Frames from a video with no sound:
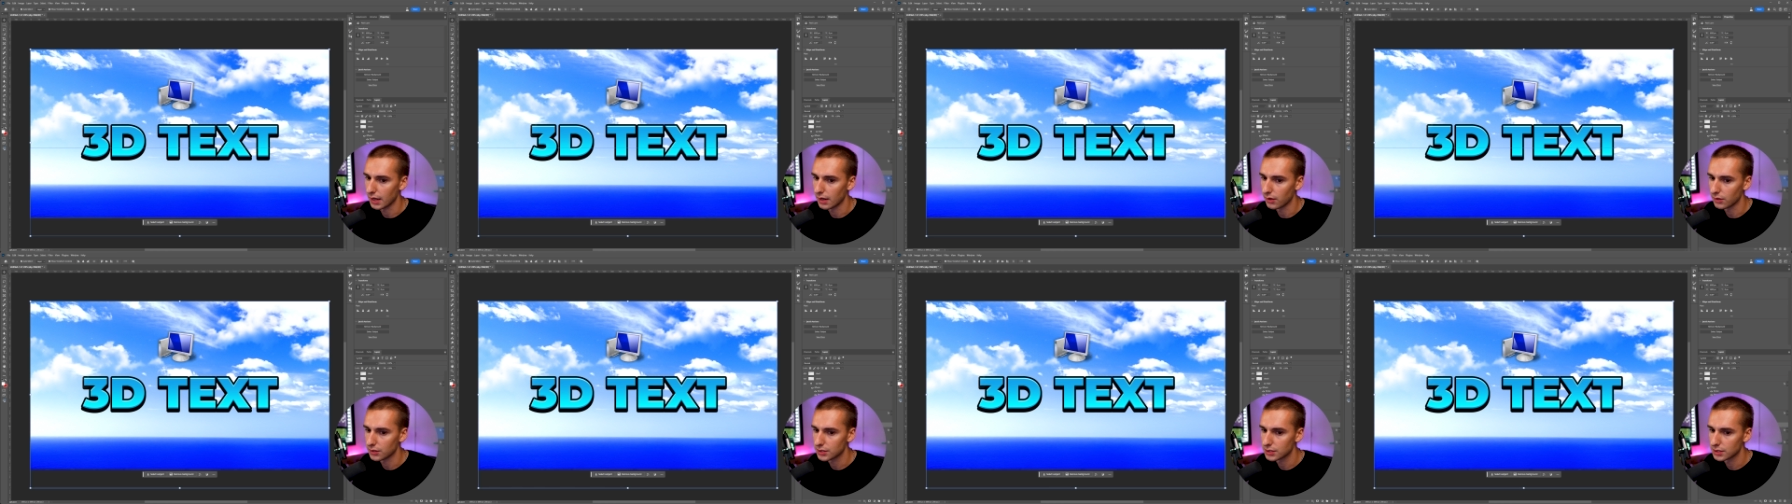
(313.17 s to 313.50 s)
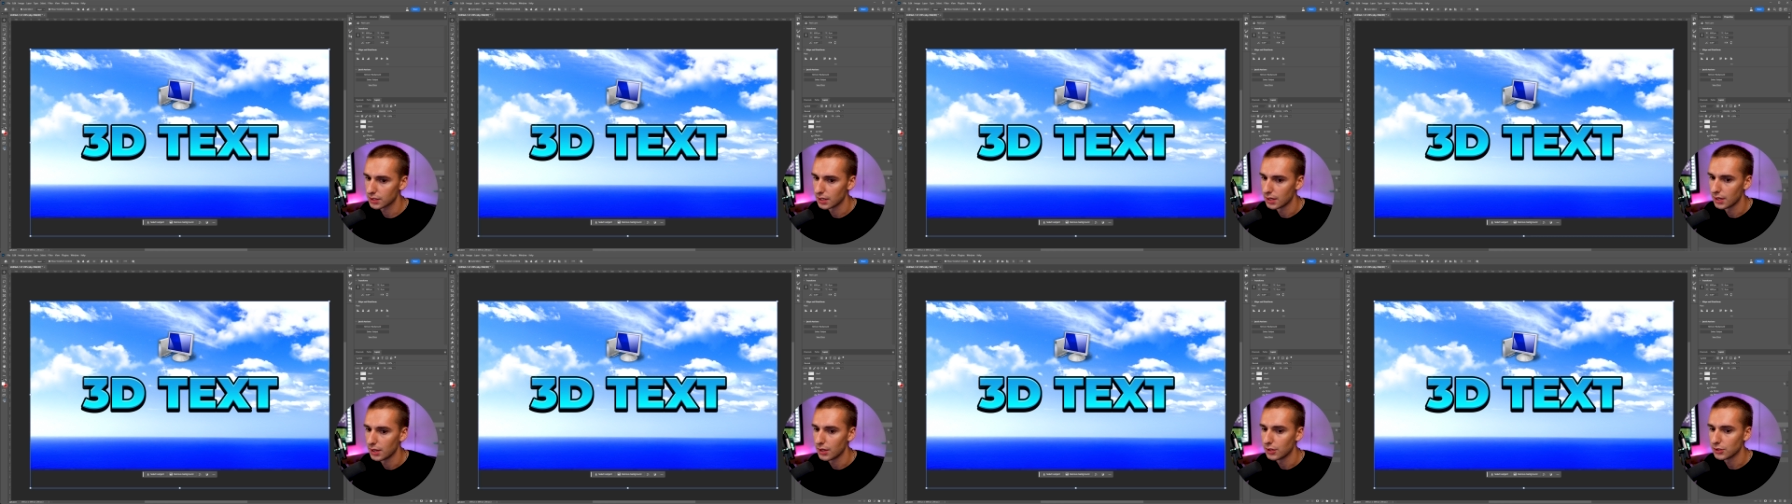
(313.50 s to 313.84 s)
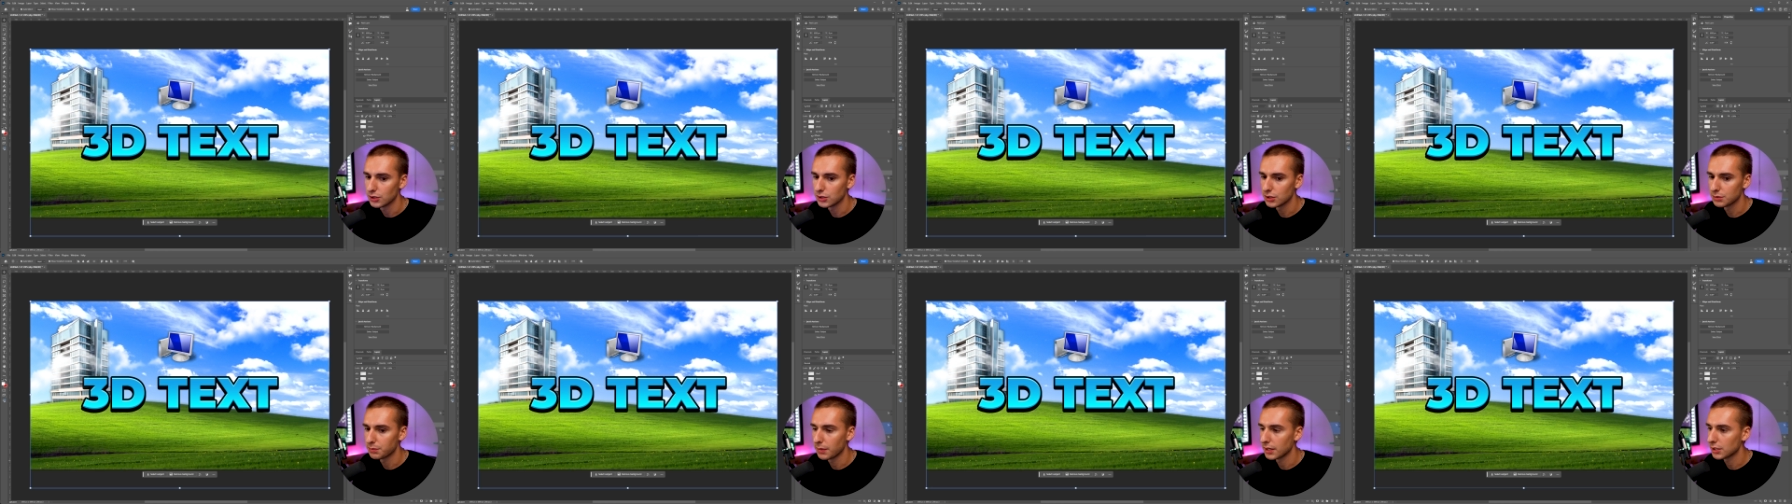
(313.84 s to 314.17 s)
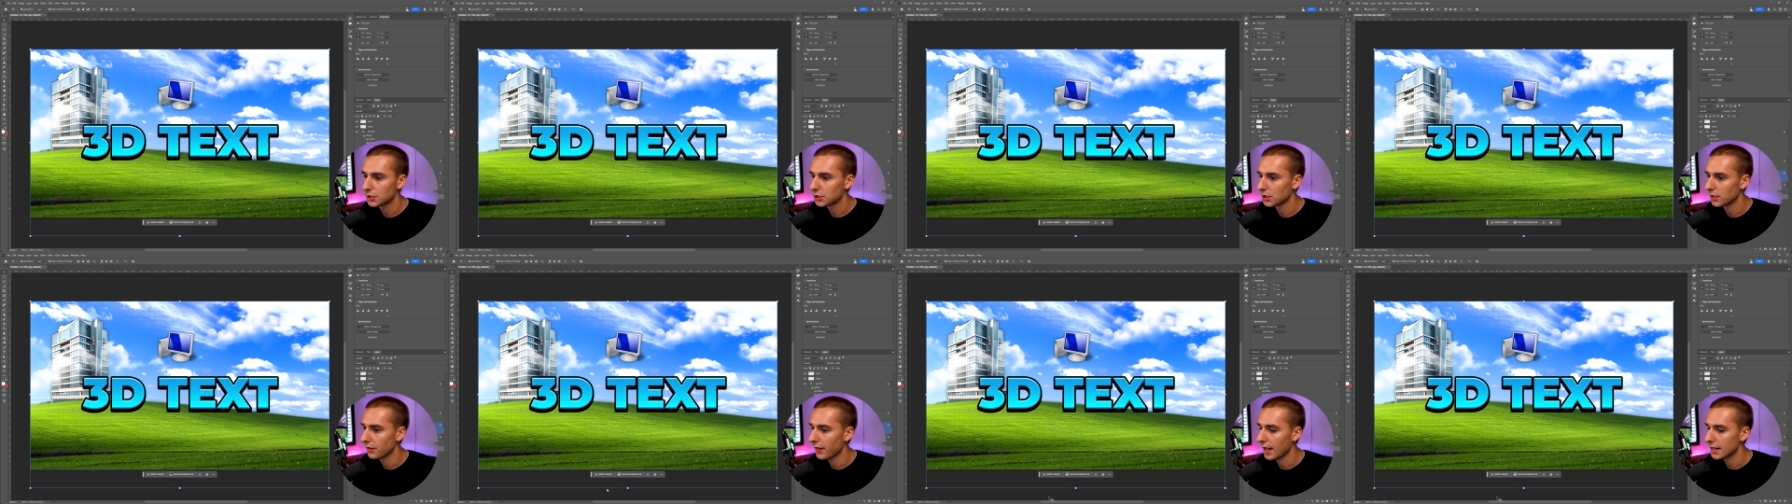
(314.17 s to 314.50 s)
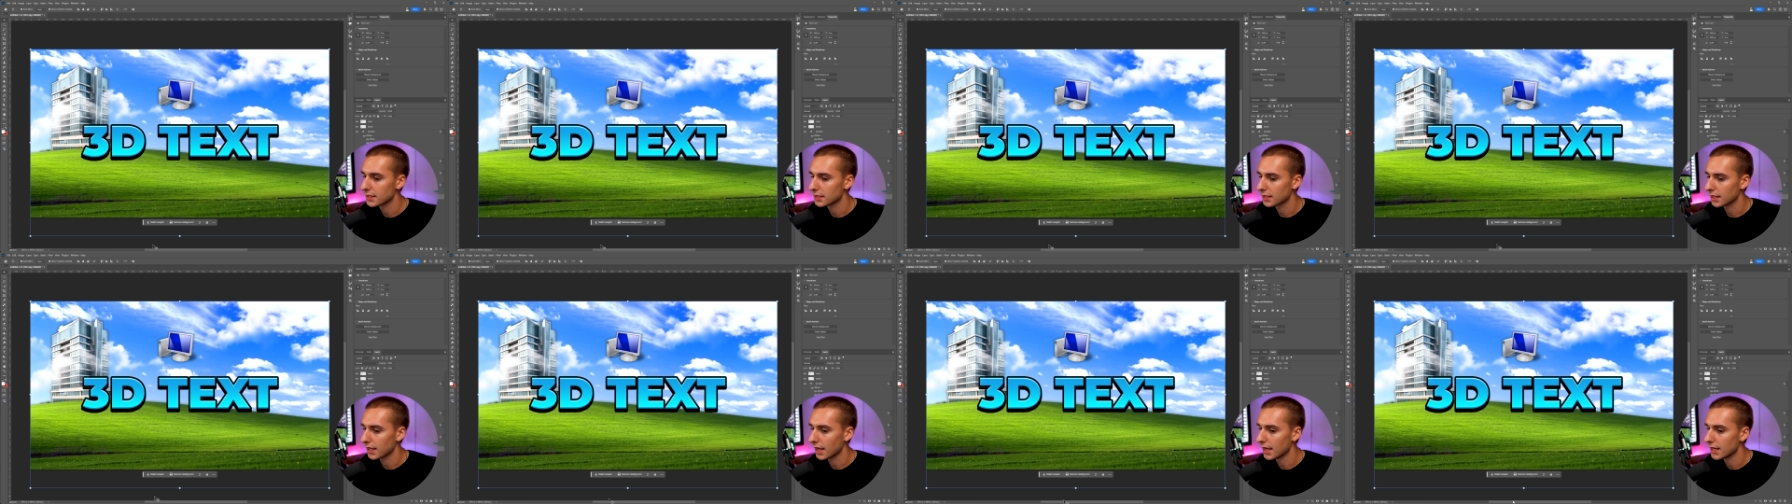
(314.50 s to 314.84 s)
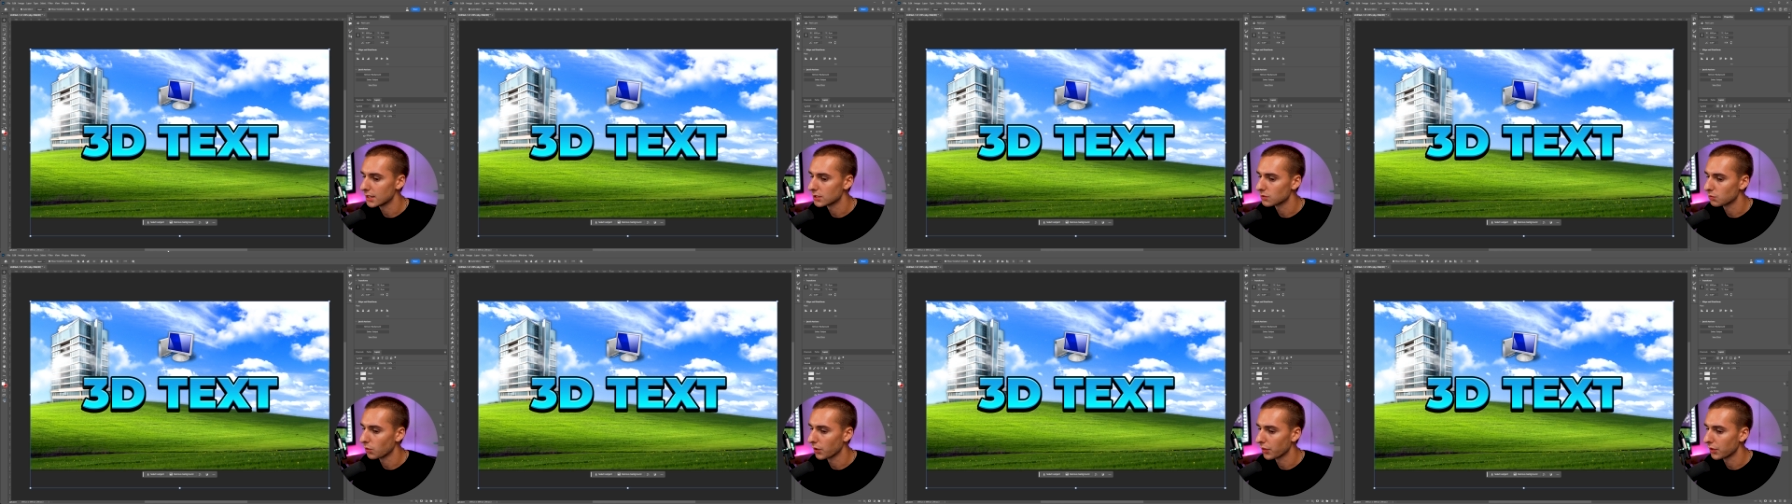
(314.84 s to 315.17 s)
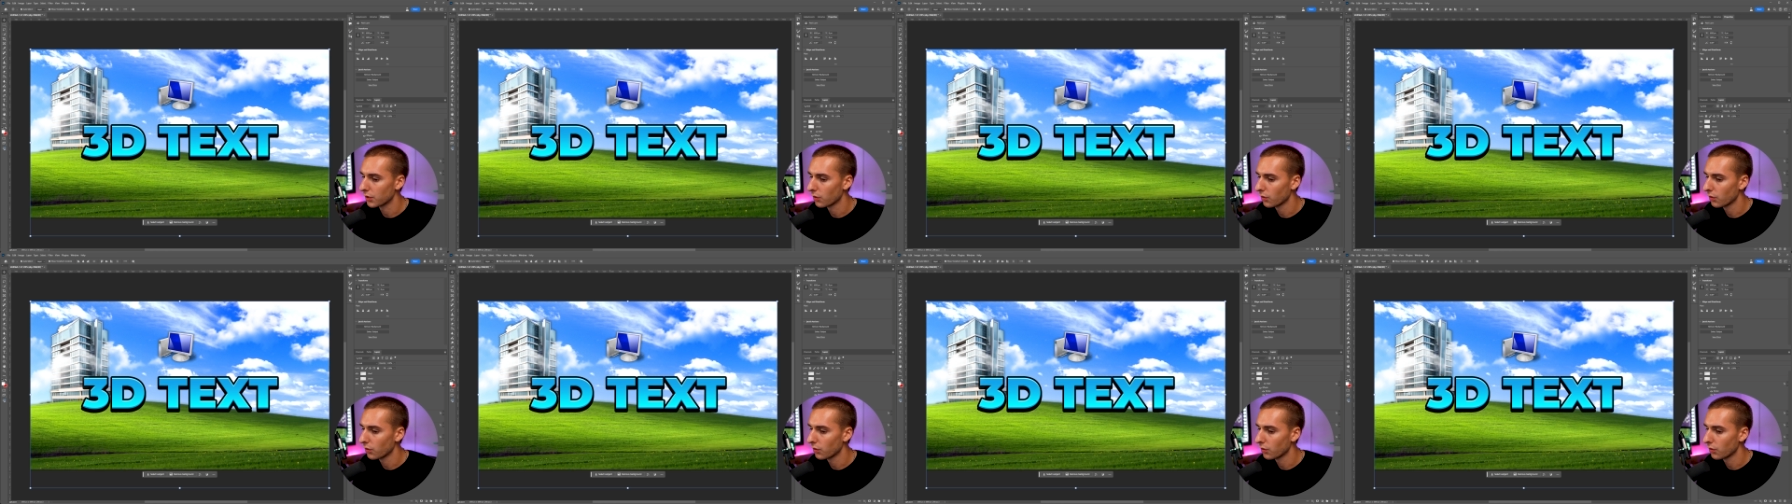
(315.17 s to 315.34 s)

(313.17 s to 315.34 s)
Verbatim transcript: else. So just make sure that's the case with